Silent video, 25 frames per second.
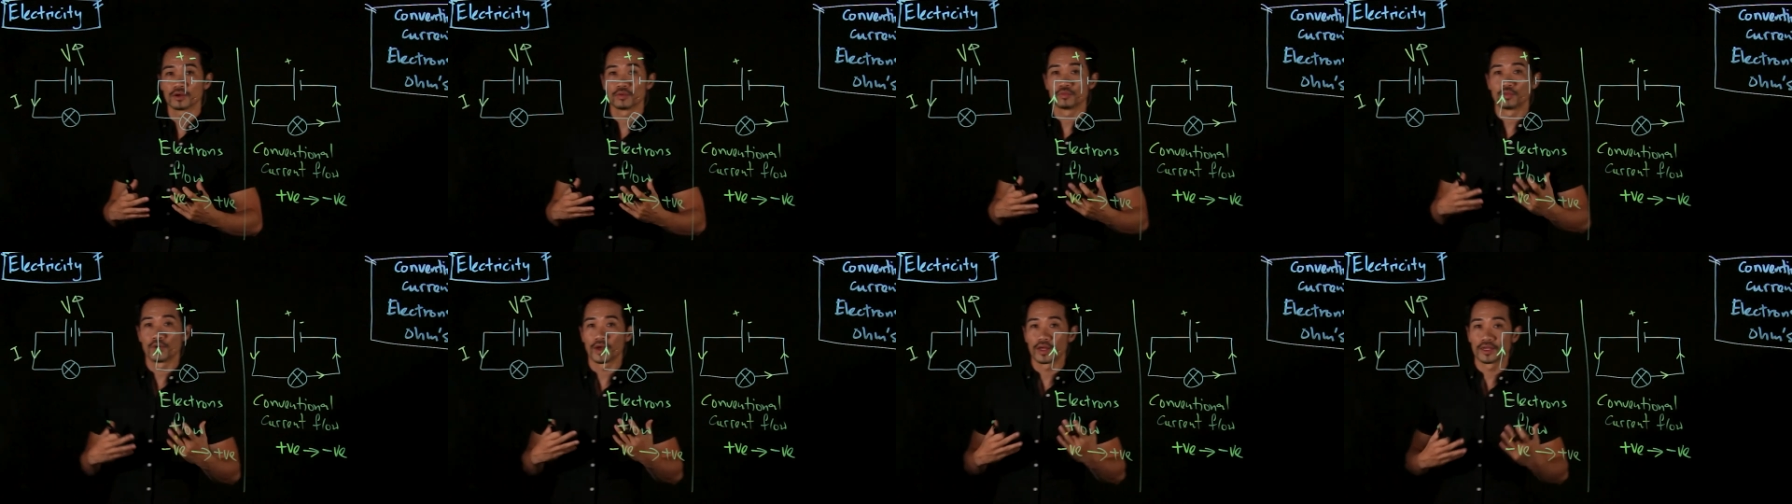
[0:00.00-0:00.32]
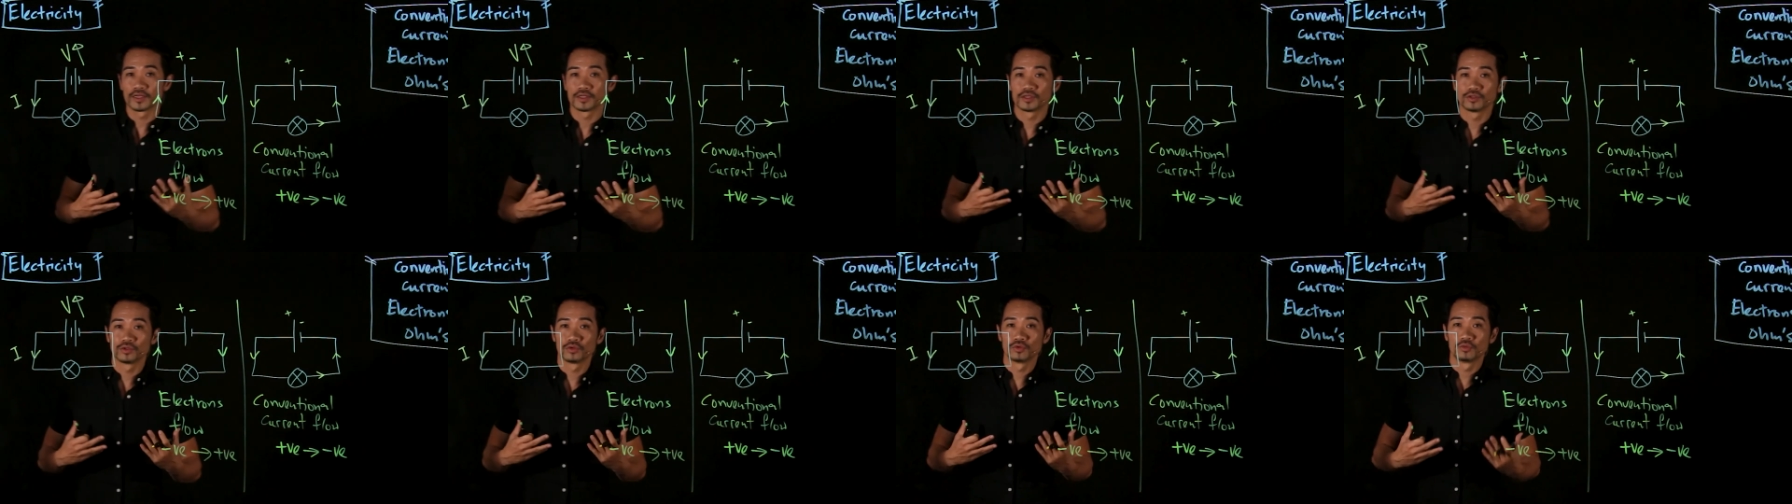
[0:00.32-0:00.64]

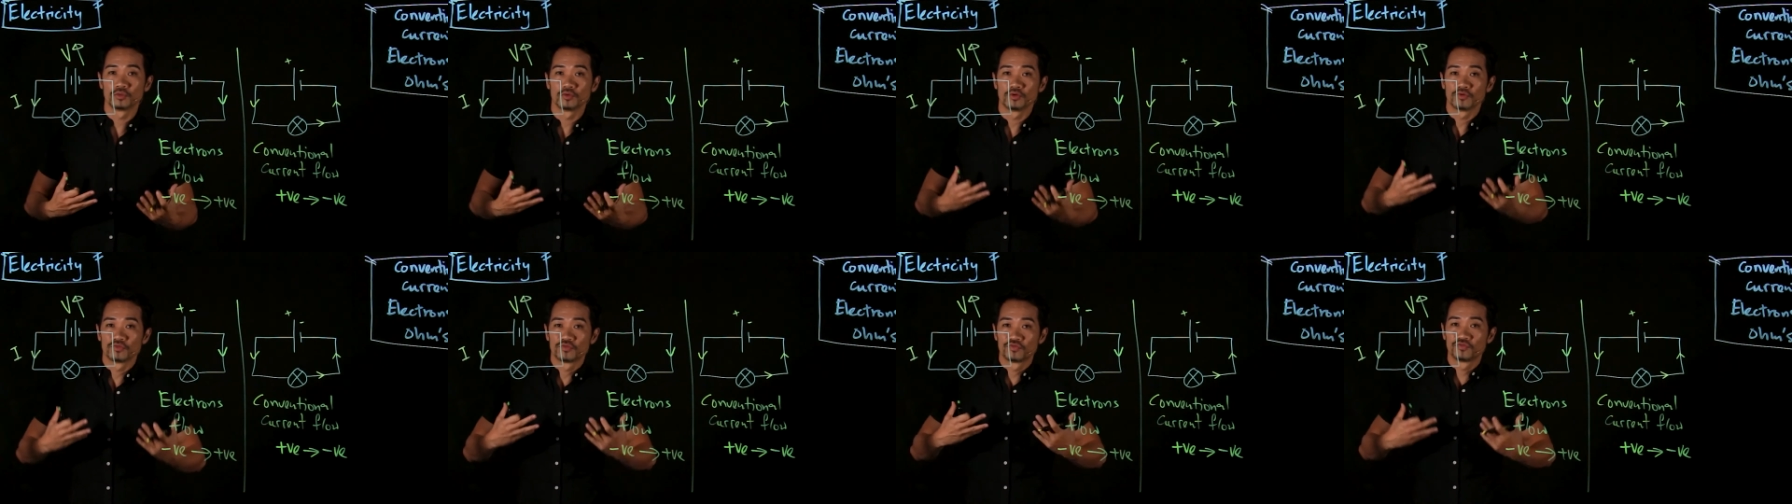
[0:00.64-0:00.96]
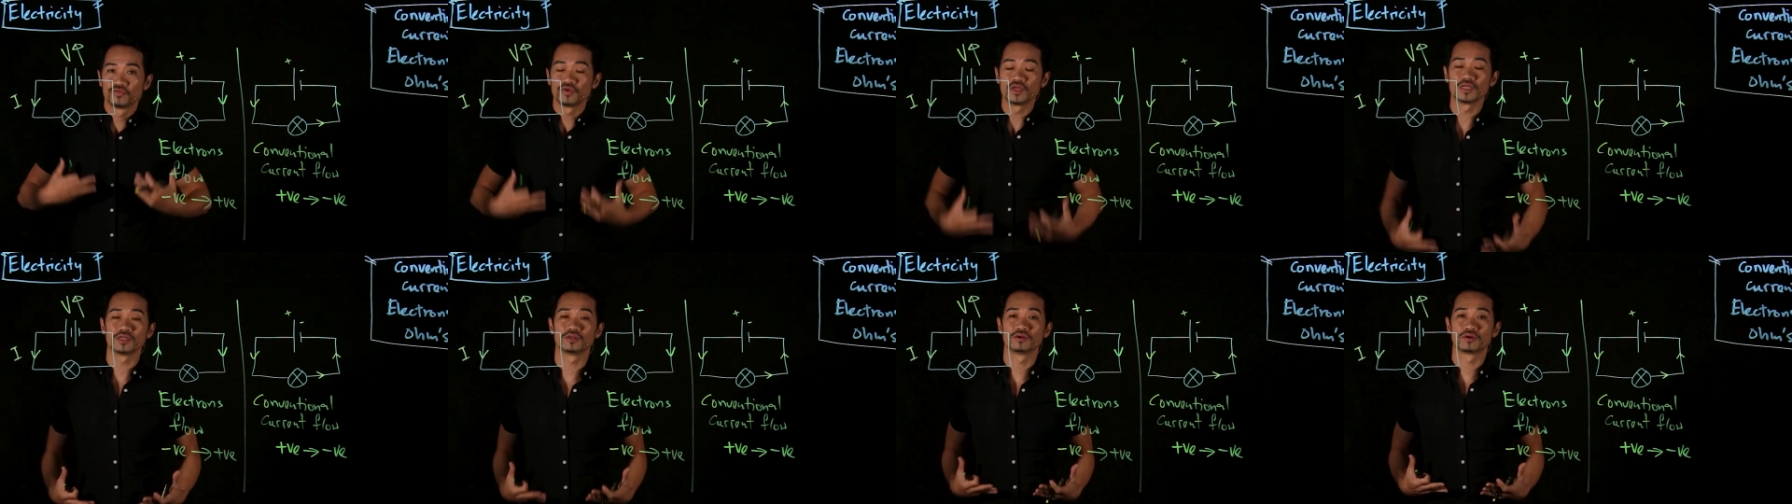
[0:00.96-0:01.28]
When you
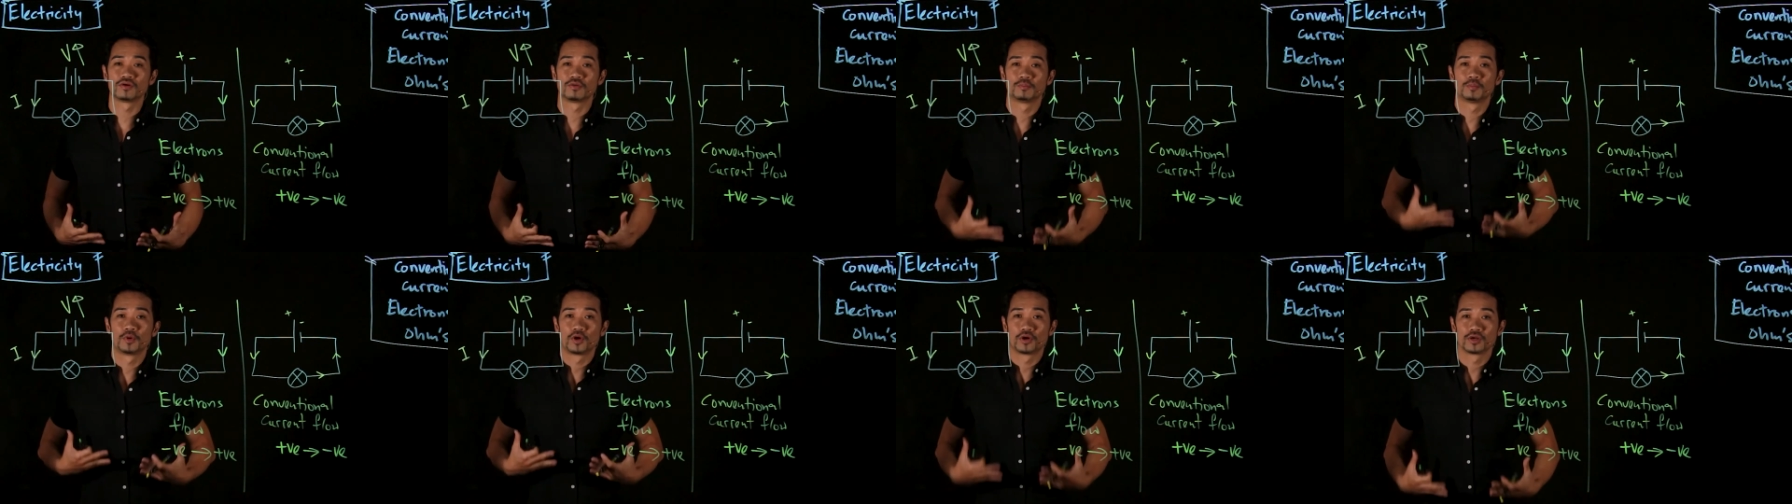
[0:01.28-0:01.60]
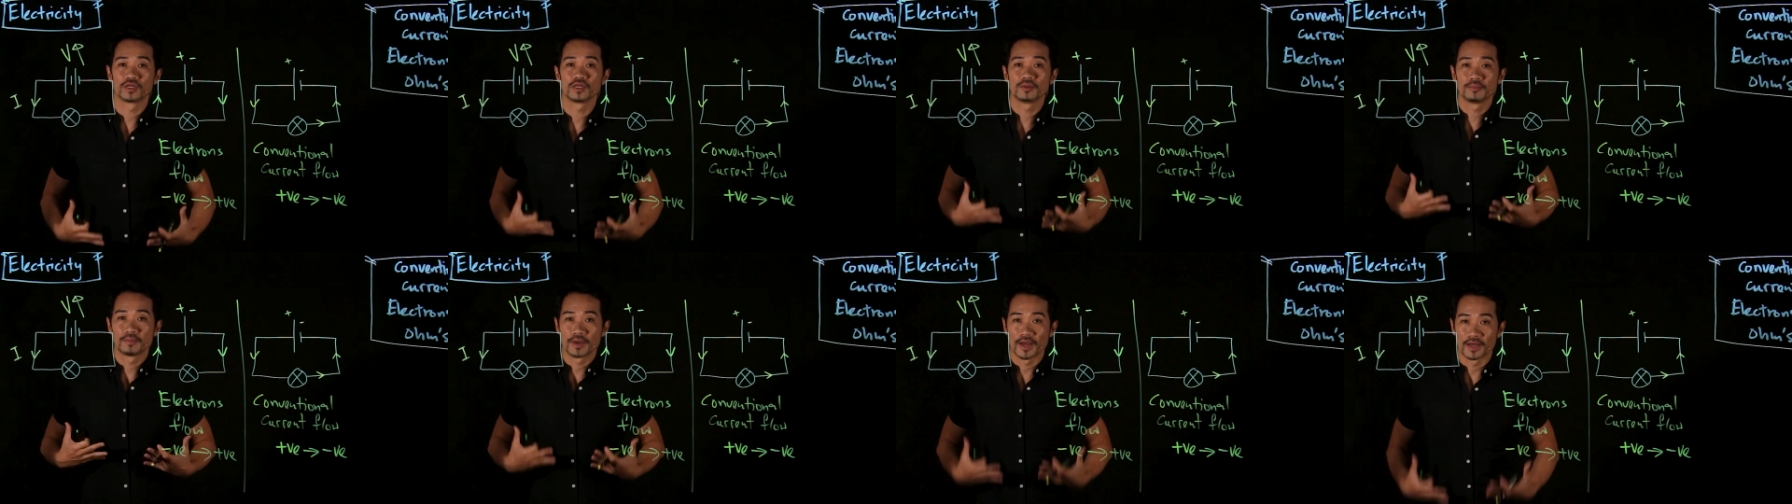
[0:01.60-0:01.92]
feed your
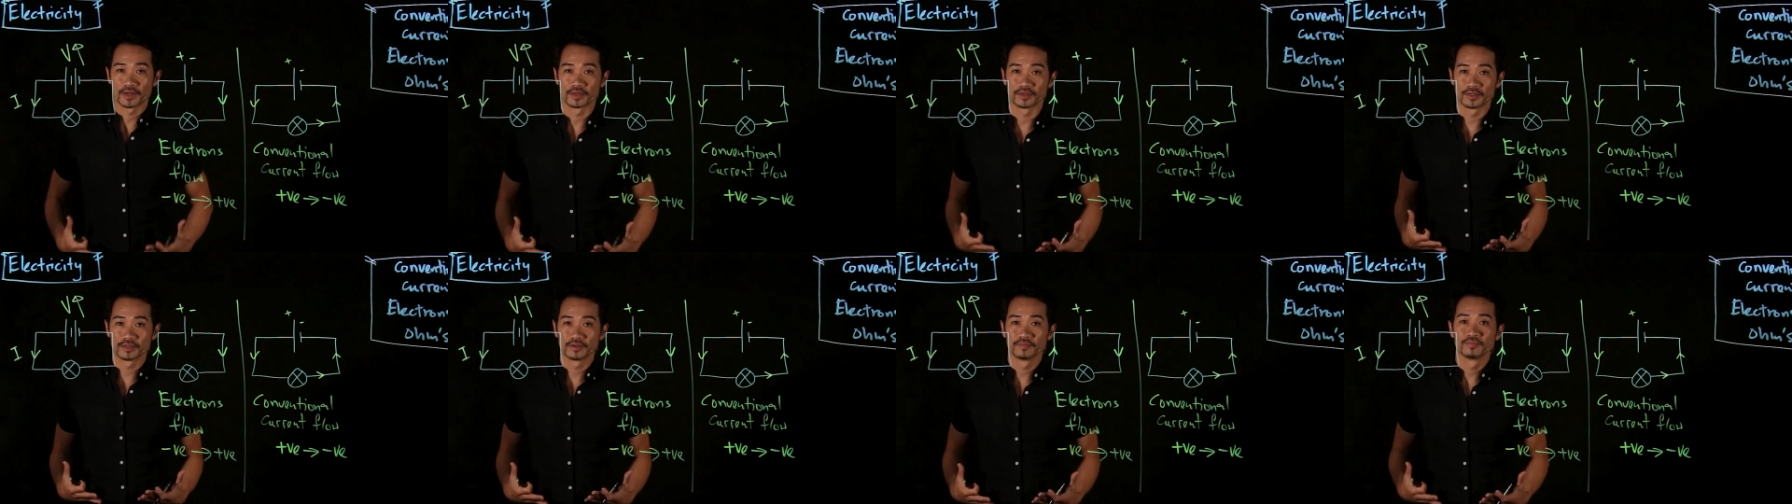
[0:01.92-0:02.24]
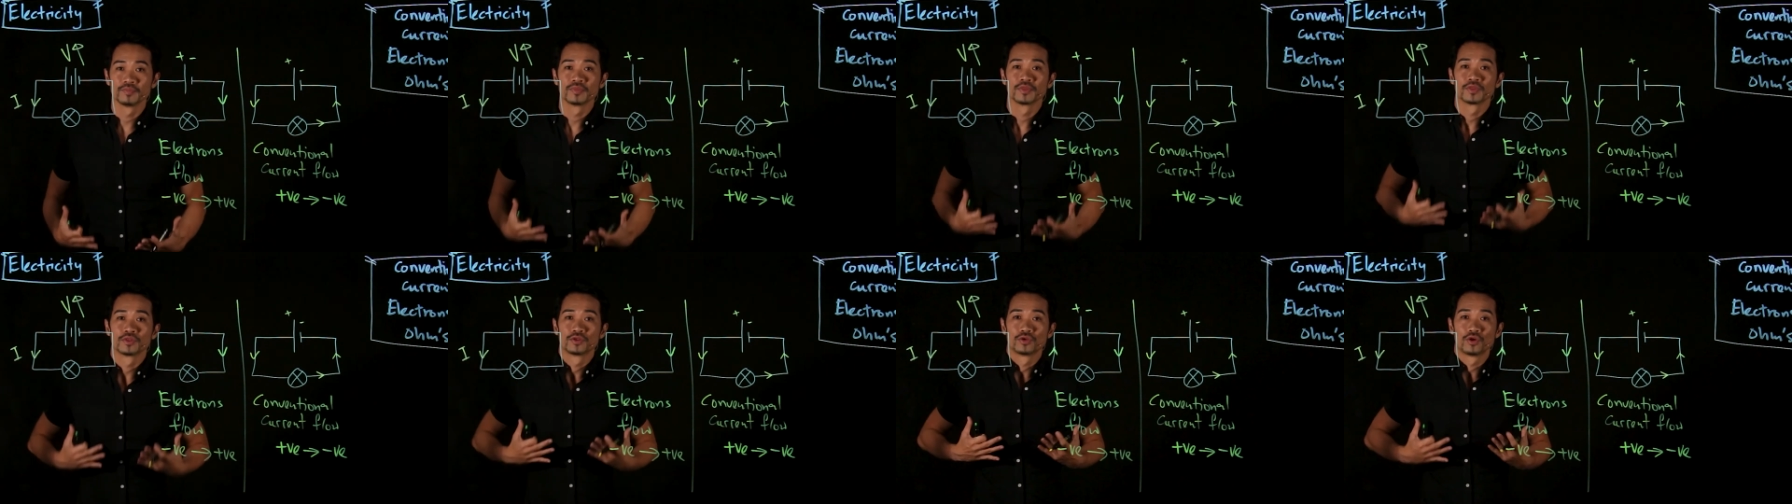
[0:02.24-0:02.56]
body better,
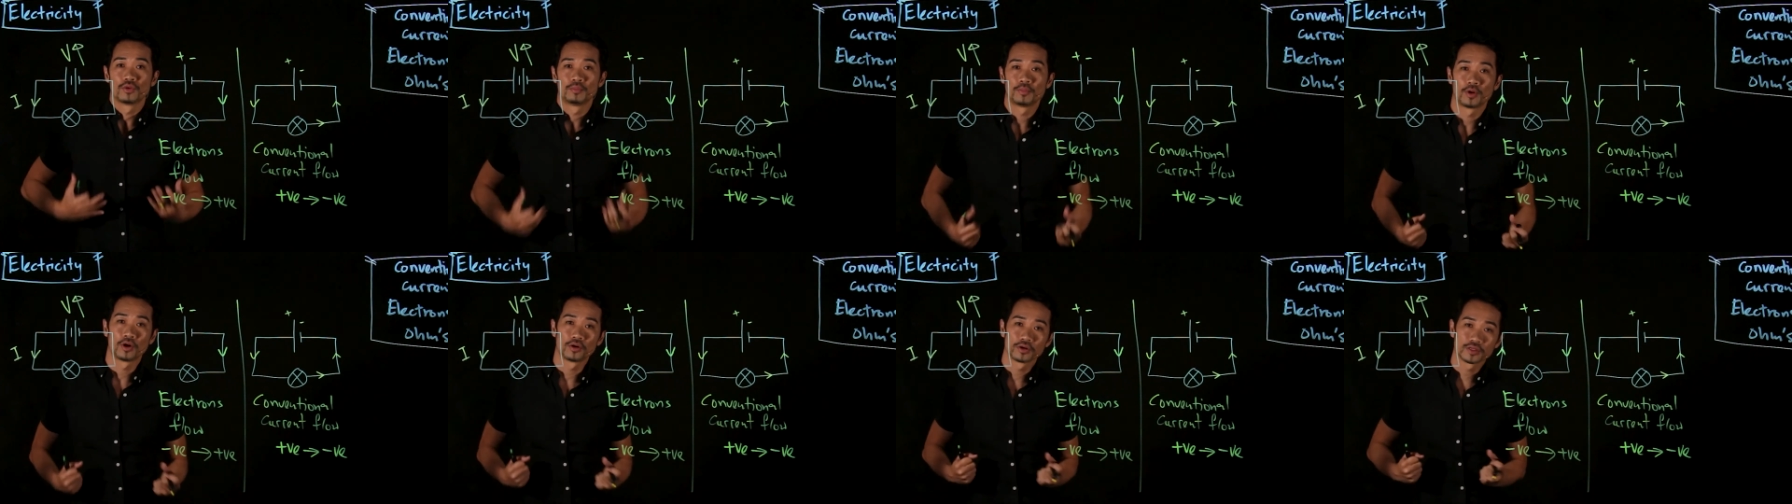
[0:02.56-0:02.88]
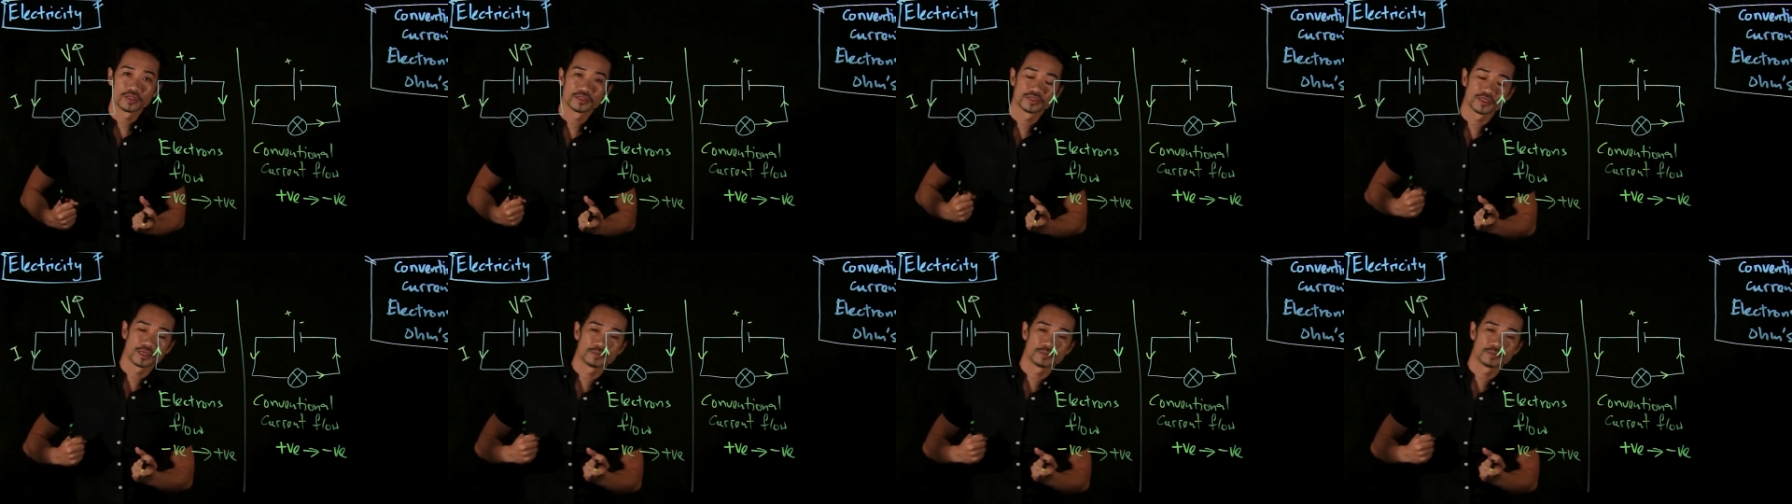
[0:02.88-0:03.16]
your body is